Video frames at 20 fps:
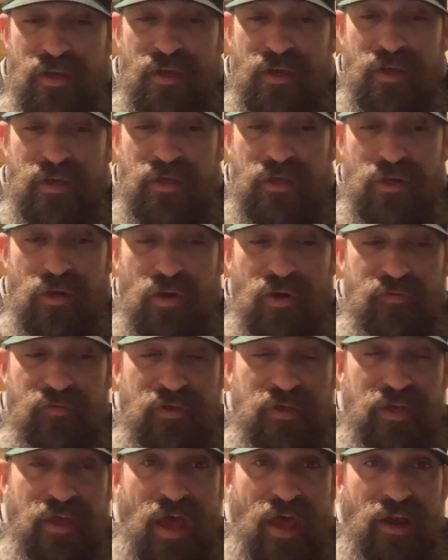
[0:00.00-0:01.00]
you know, if
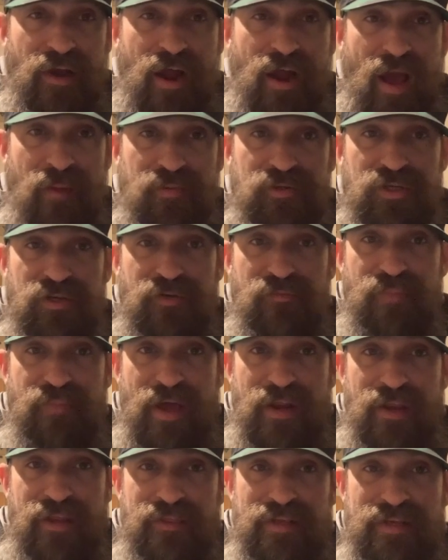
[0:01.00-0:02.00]
you got an option of
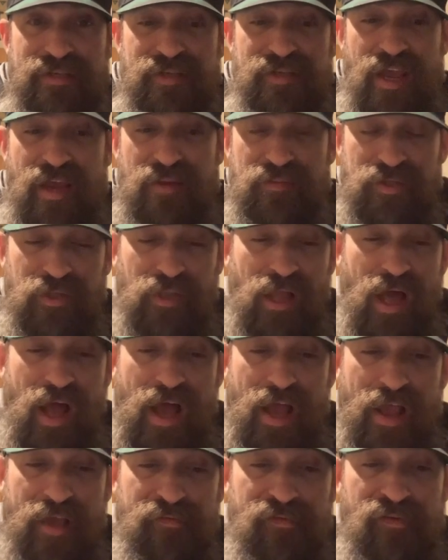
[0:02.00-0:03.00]
betting these games
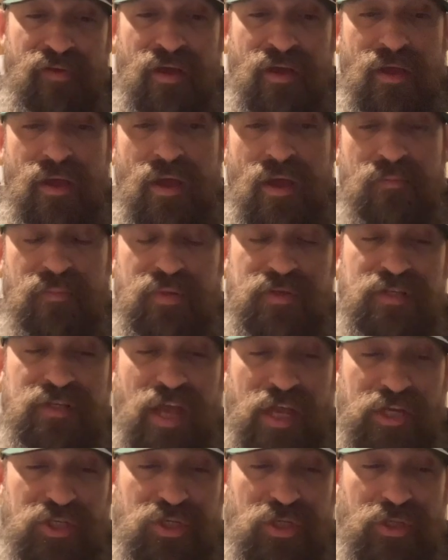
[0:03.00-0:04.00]
live,
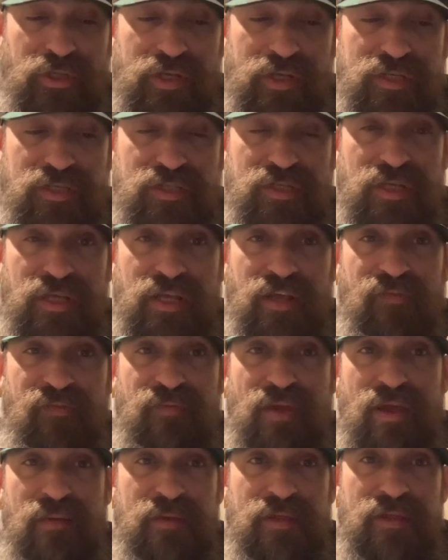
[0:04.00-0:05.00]
potentially seeing if
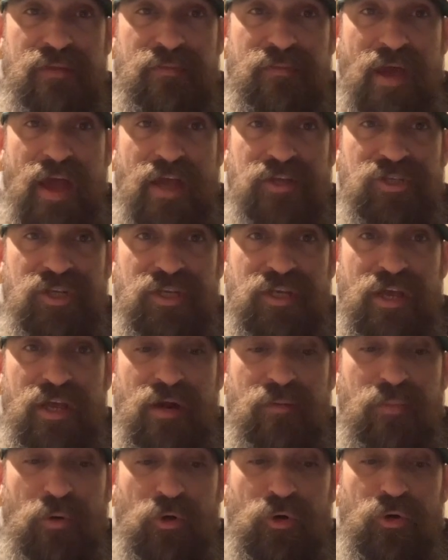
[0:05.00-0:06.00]
maybe the Magic get
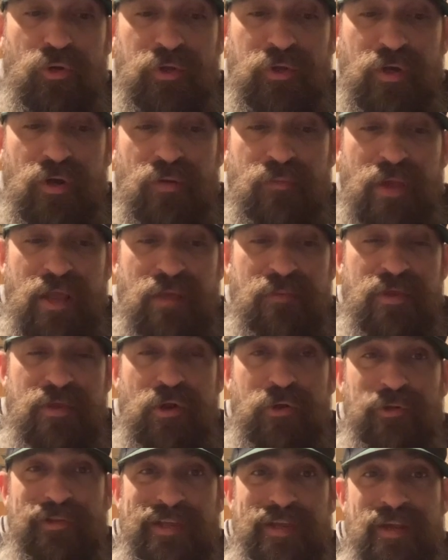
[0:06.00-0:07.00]
up earlier, maybe
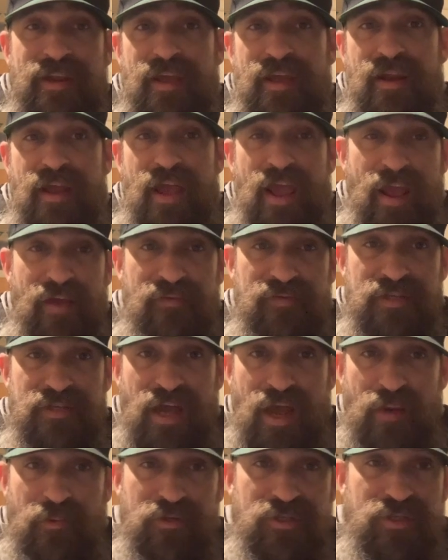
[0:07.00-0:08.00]
they're leading at
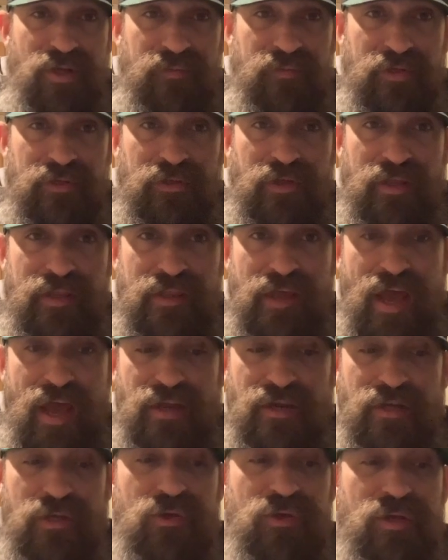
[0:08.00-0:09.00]
halftime or something like
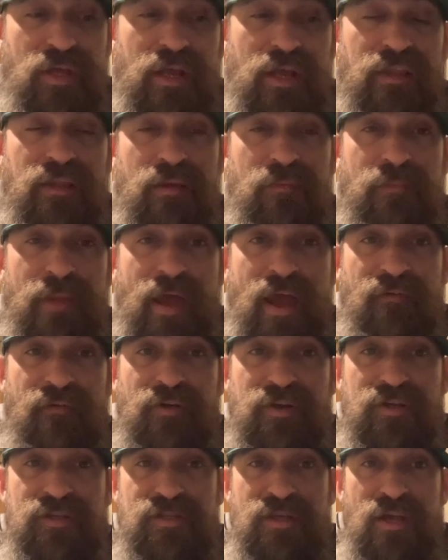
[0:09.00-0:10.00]
that, and you could get the
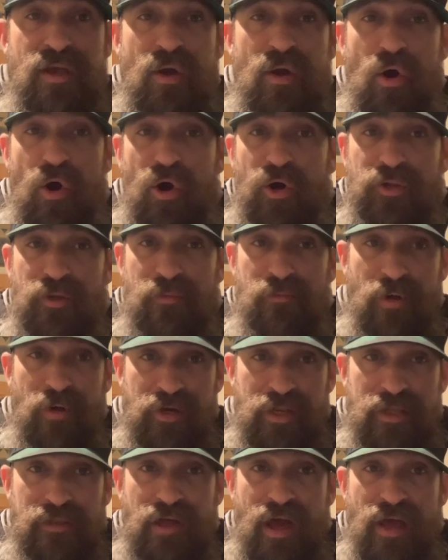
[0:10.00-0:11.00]
Mavericks on the
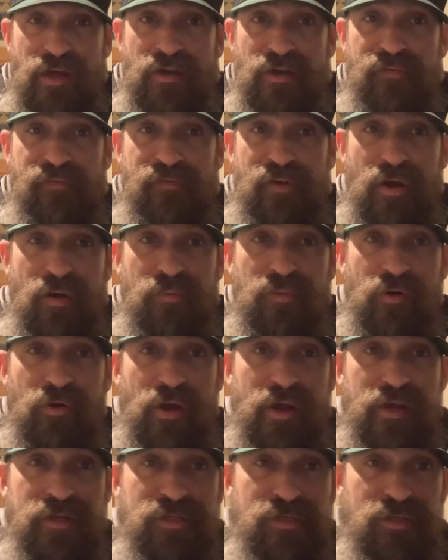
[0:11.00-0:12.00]
money line at a fair
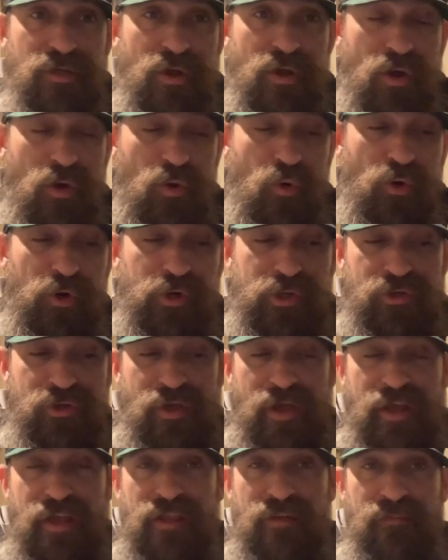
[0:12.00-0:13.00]
price, or you
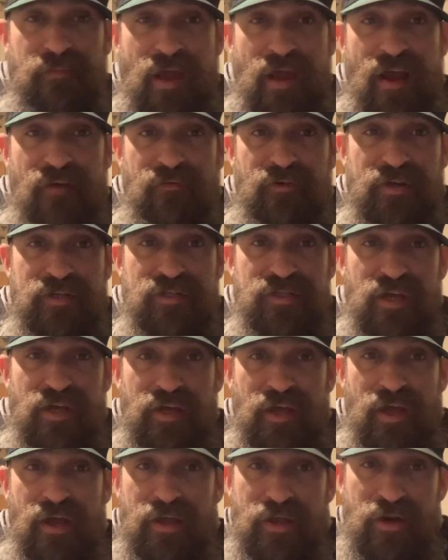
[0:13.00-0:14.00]
could get the Mavericks,
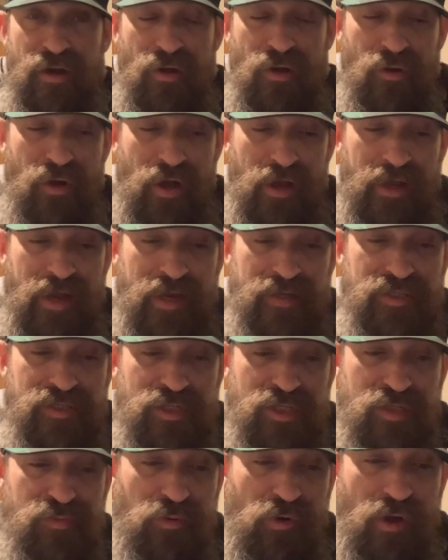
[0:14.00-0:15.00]
uh, uh, you know, against
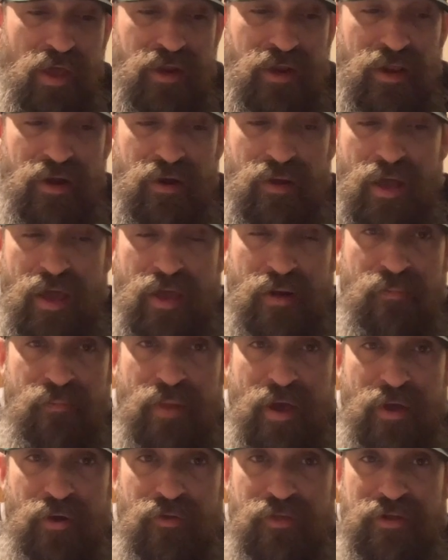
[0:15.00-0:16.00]
the spread at a, at a
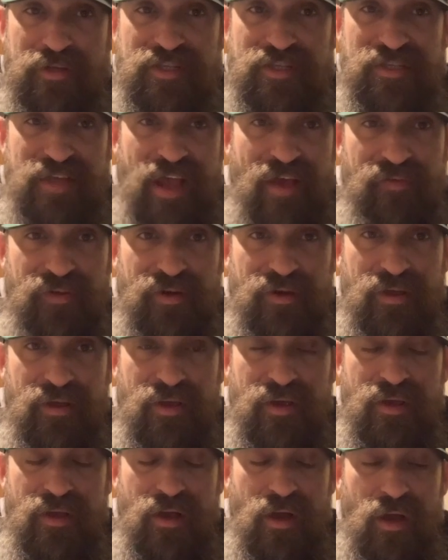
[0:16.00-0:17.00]
better than seven.
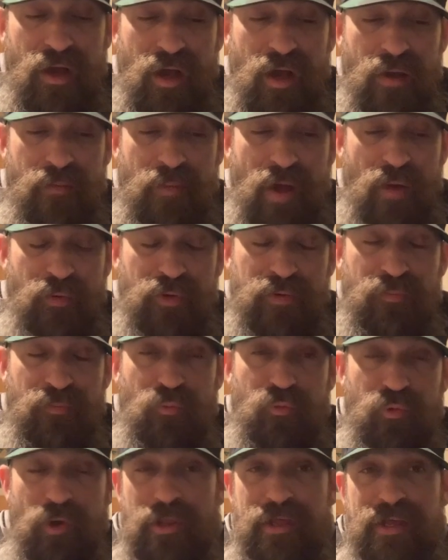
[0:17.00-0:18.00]
Um, I would
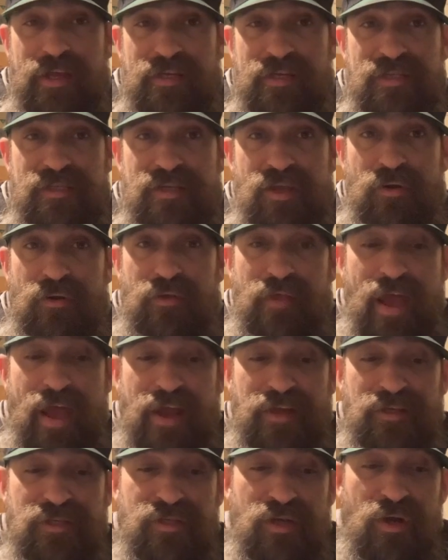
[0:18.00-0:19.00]
really consider
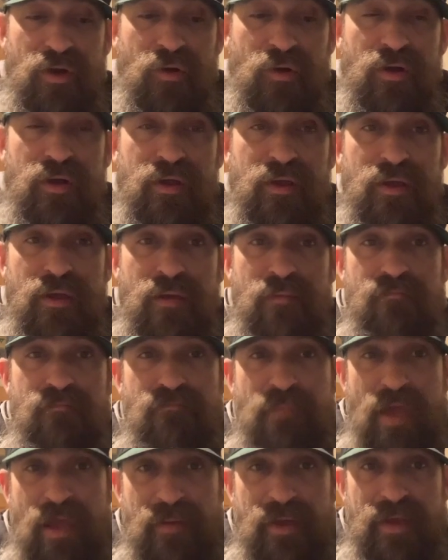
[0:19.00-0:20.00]
that. So
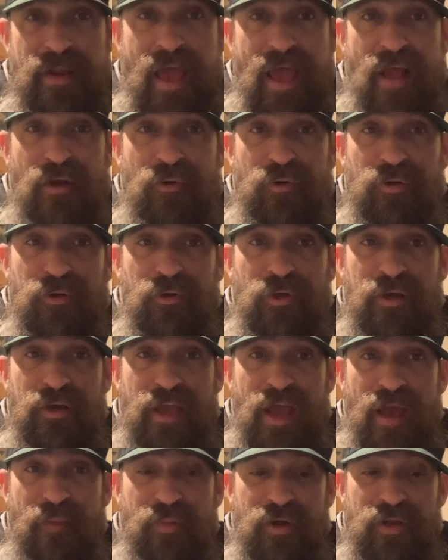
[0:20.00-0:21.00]
maybe an angle to look
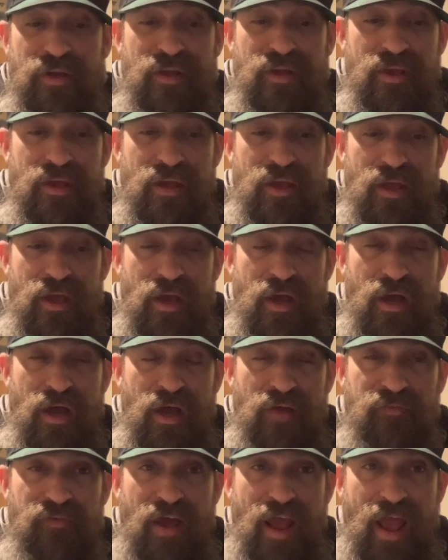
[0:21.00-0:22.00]
at, but
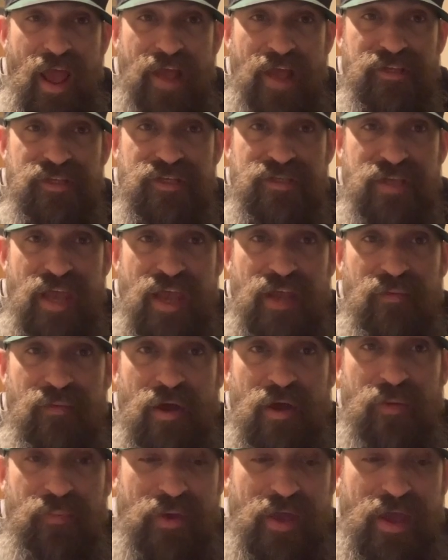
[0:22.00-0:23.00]
uh, if I had to take
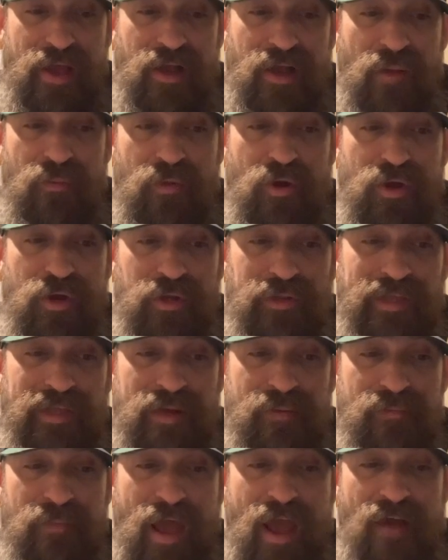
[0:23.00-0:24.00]
a pick, I'm going to
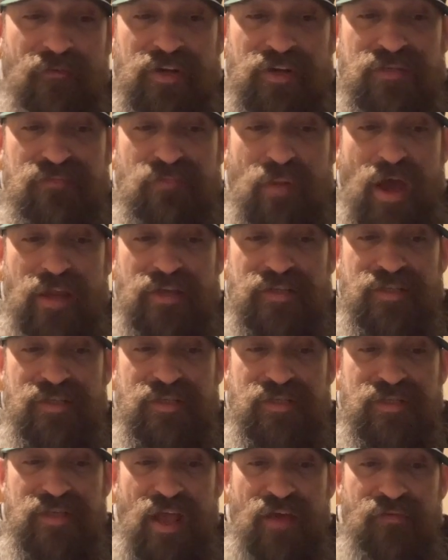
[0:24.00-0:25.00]
lean Mavericks minus the
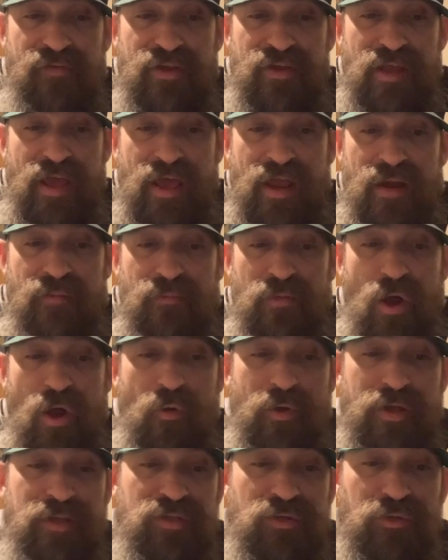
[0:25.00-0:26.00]
seven, and I'm
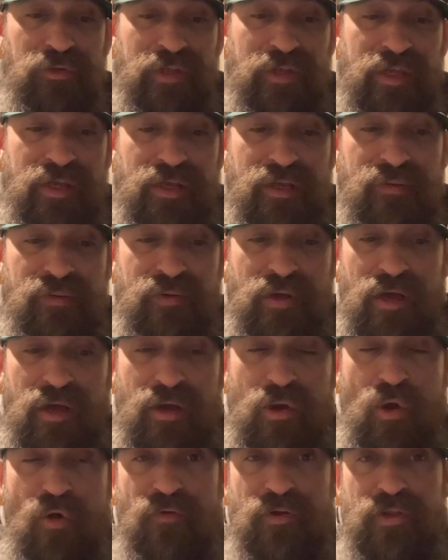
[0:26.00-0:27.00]
going to lean
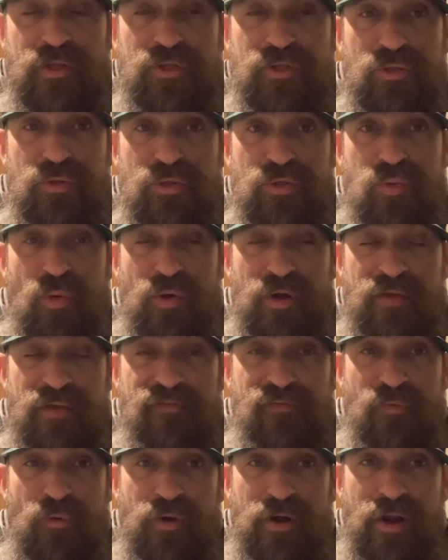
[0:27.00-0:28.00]
uh, over the
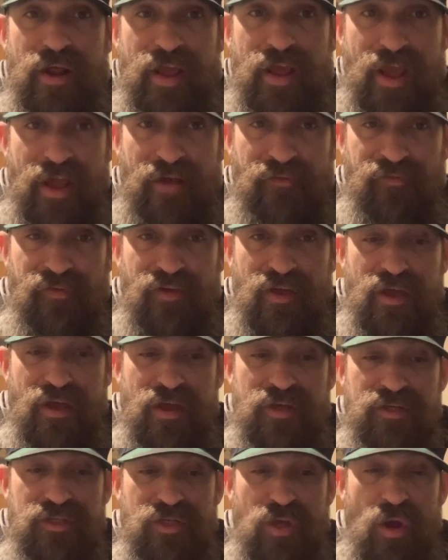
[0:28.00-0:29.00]
224 and a half.
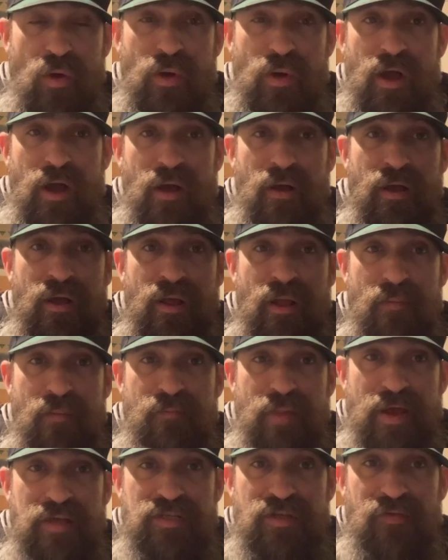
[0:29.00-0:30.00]
So uh,
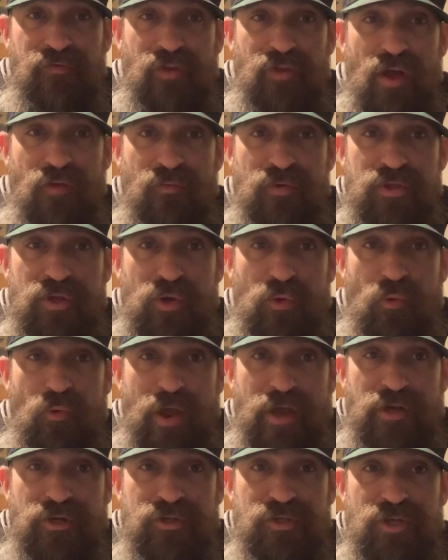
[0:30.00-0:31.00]
best of luck with your
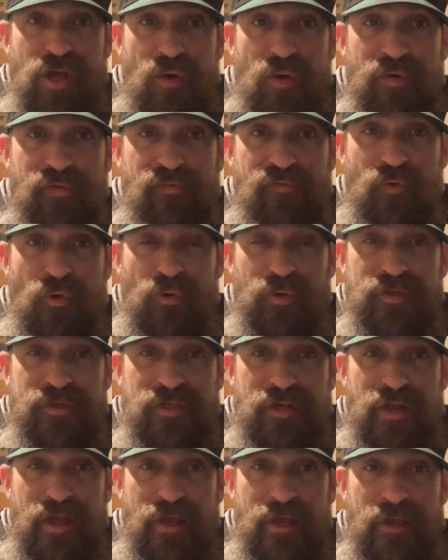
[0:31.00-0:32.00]
wagers going forward
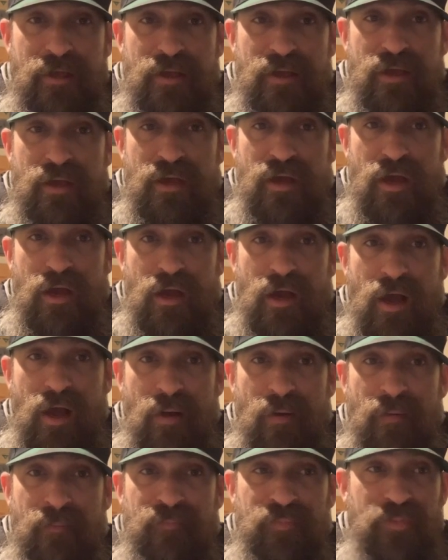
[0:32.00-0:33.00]
today.
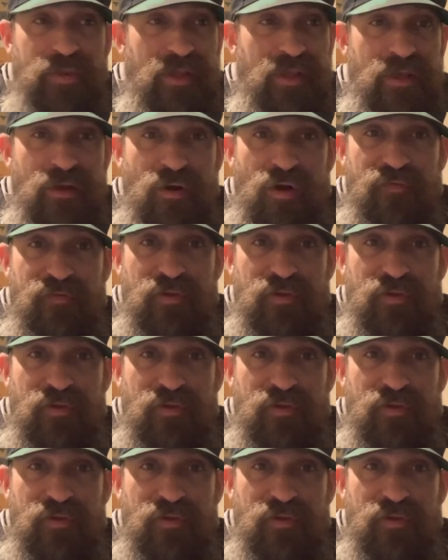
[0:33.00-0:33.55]
Um, you know, if you